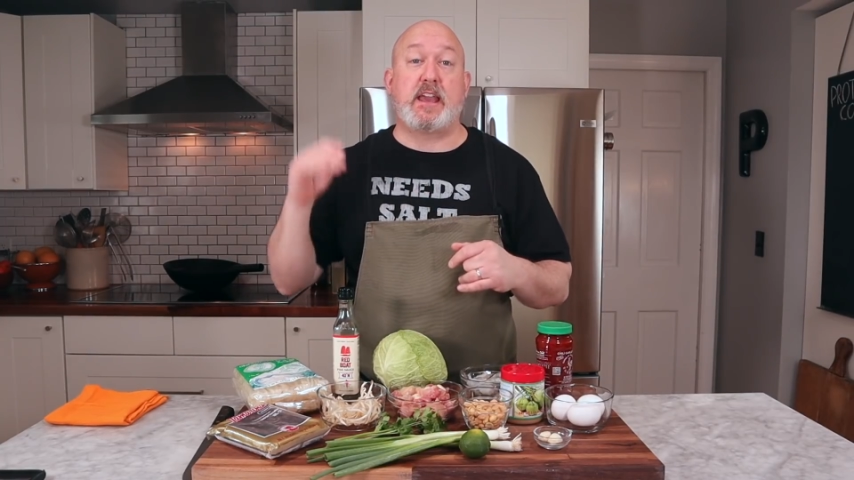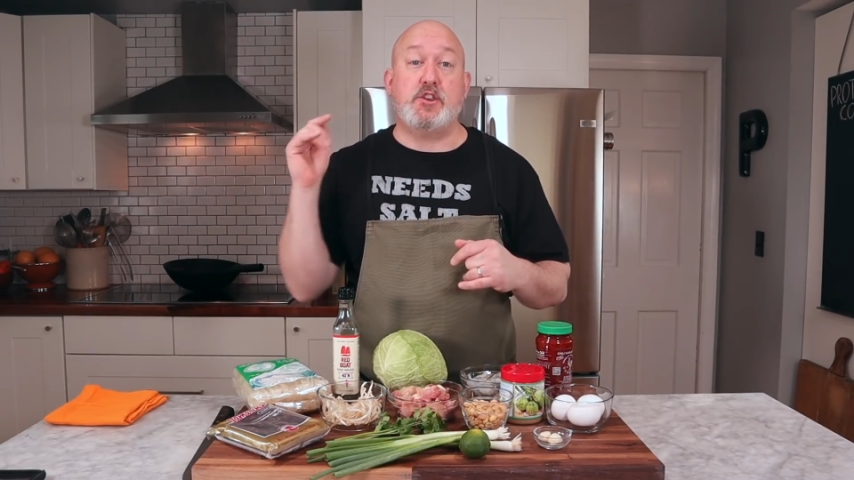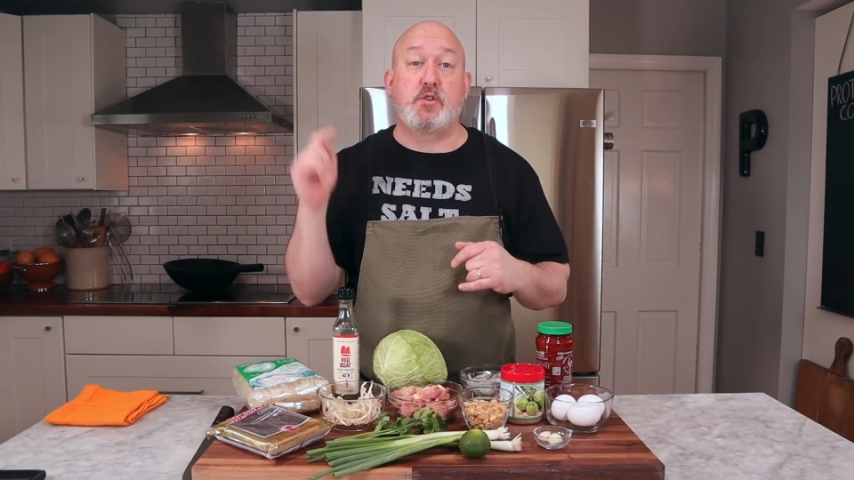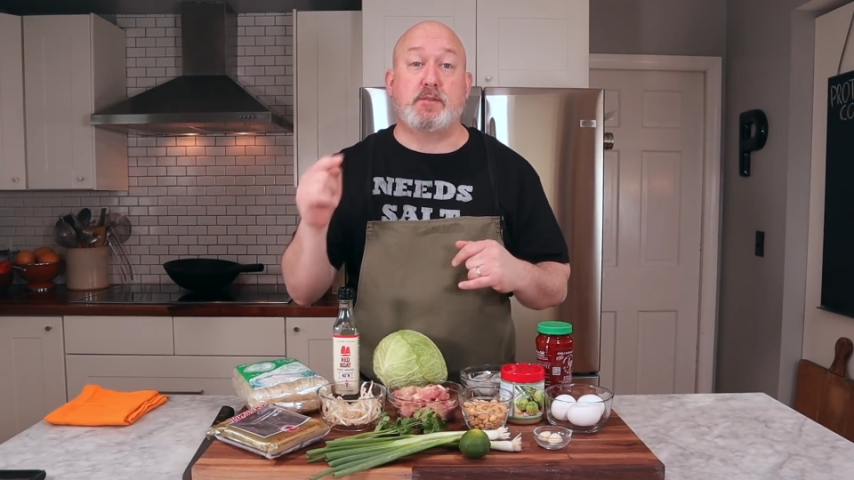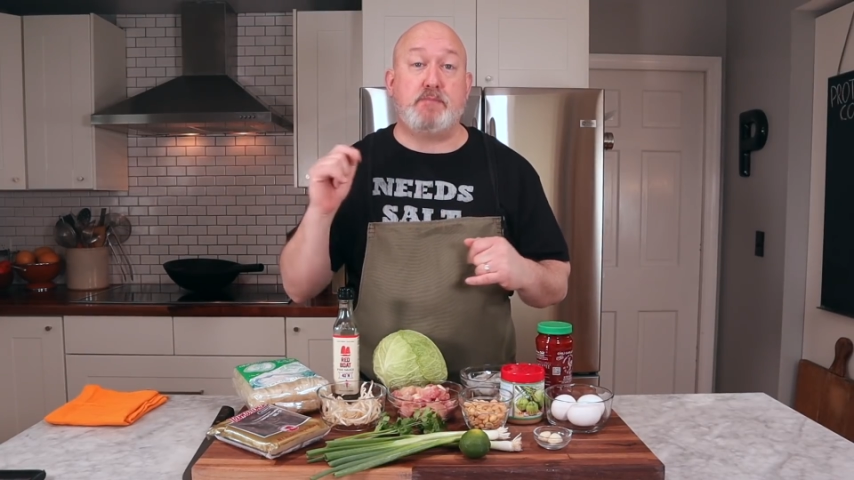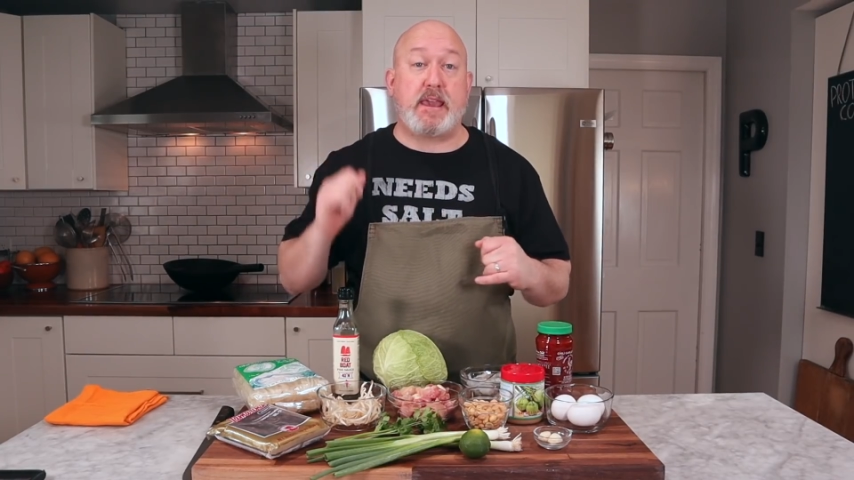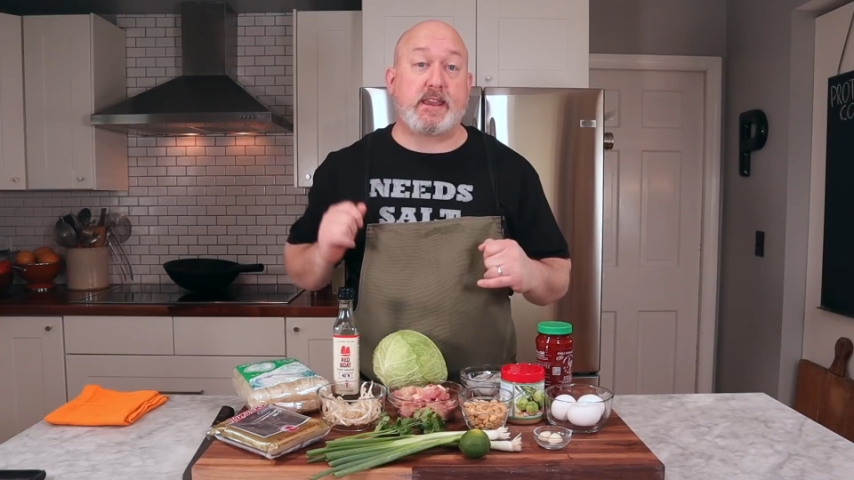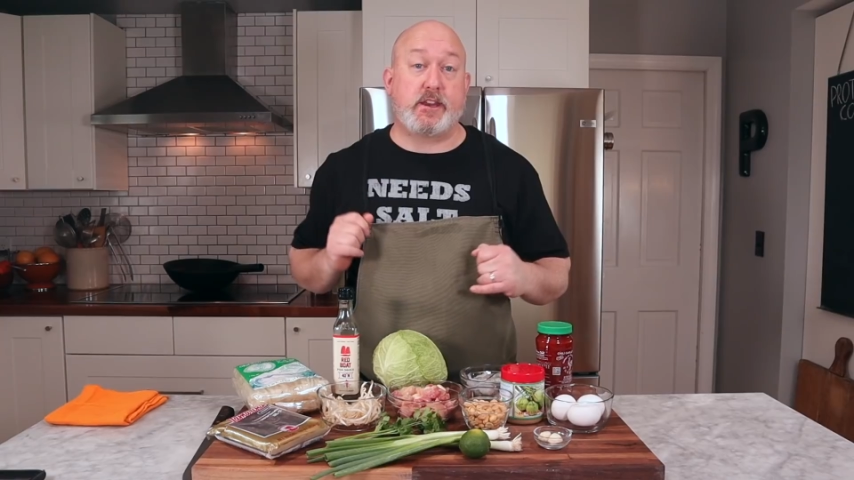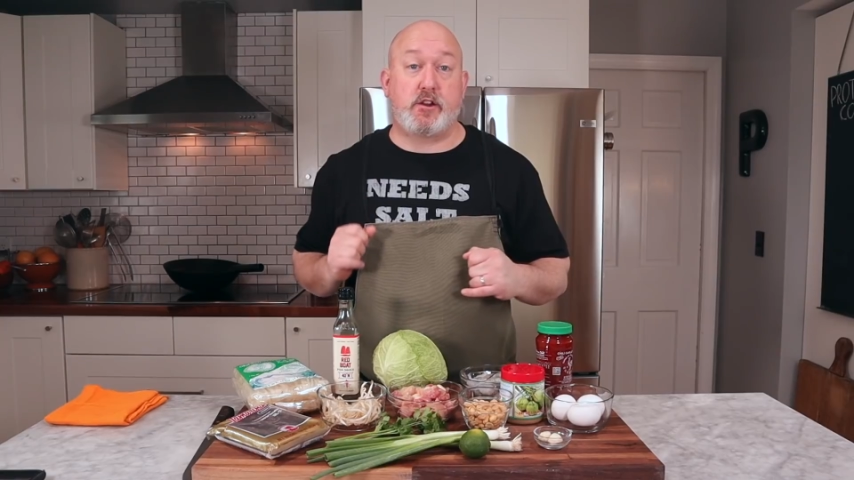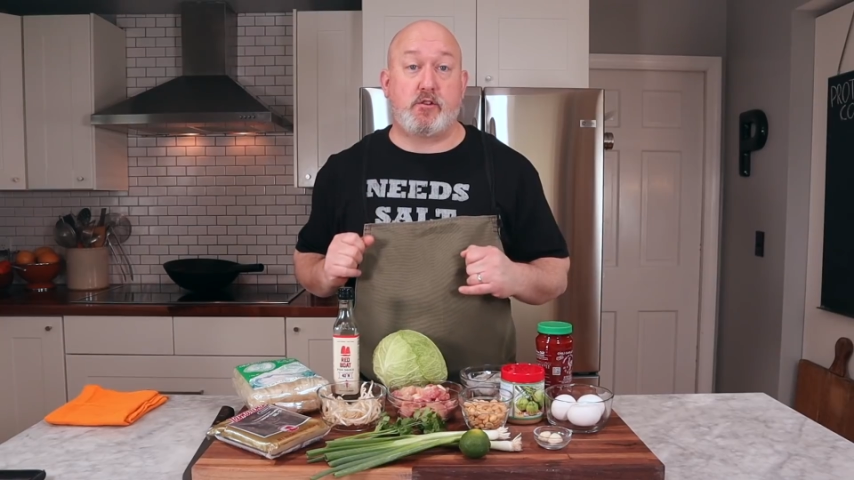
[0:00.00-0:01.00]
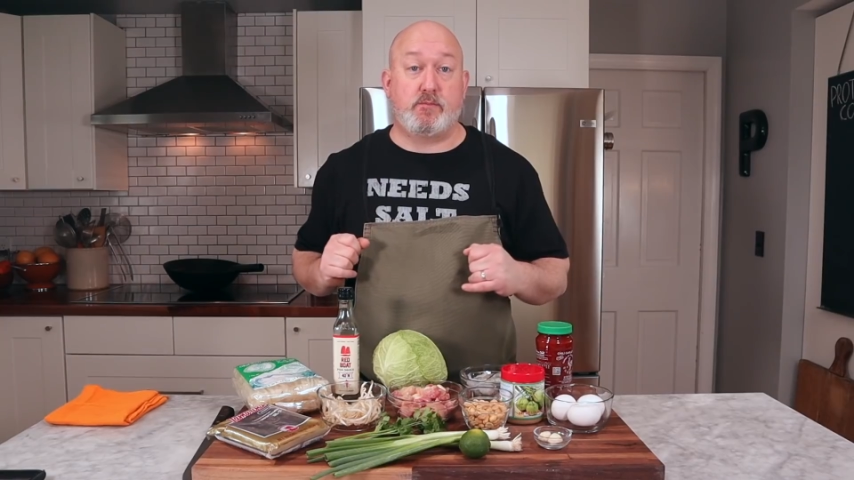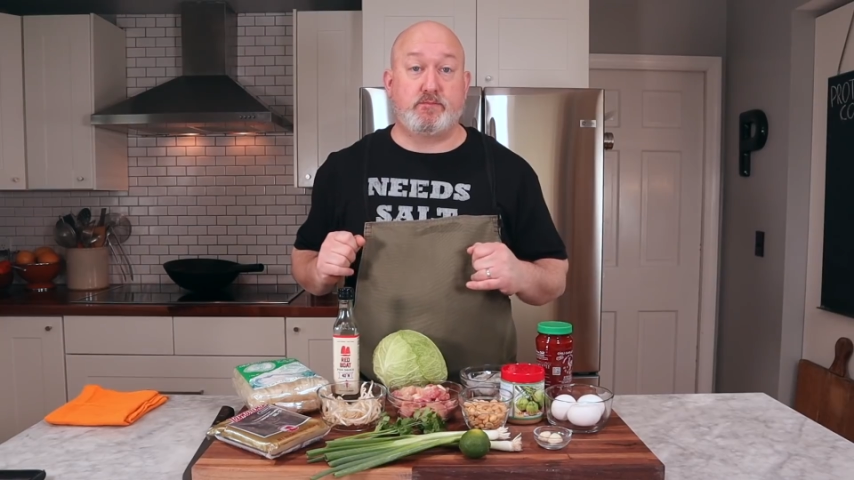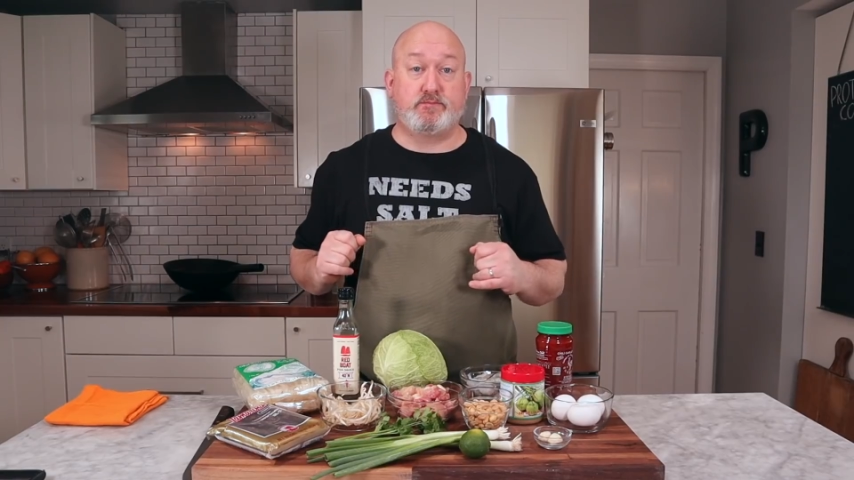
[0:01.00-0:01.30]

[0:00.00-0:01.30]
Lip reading: and you can make it at home.